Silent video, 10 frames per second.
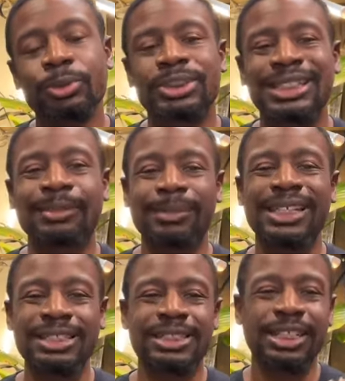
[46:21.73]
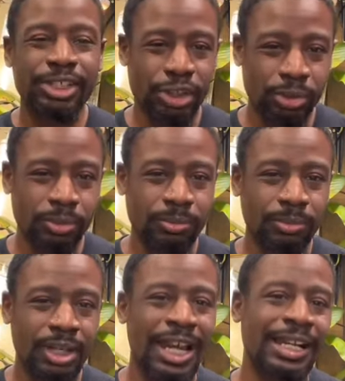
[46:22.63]
see me see you
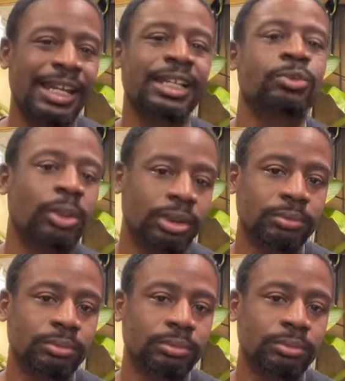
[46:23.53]
at the next one.